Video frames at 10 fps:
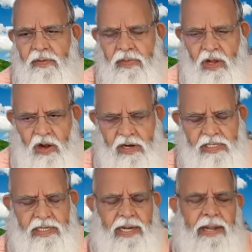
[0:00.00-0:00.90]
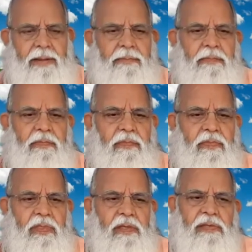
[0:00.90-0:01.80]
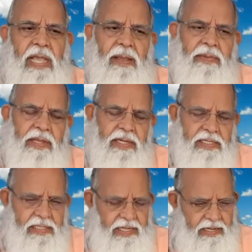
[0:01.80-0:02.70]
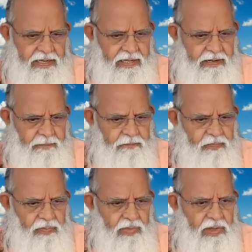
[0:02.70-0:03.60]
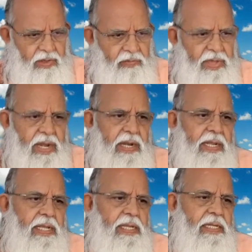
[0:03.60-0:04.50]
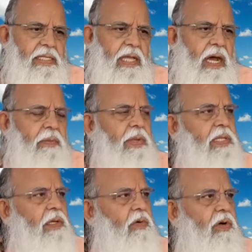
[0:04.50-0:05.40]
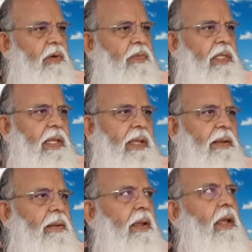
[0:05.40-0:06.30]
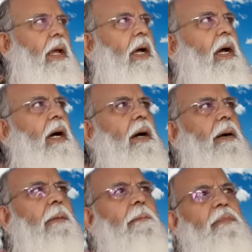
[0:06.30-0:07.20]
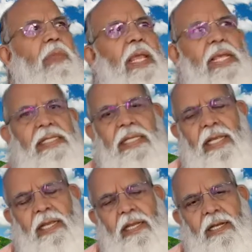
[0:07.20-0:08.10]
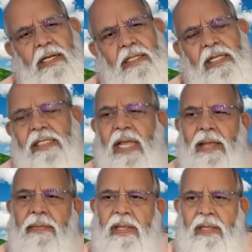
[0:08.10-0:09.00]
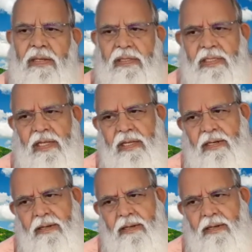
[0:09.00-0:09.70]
the Lord's name, the same ears hear, where it is the humming sound of the um, AC, the same years hear.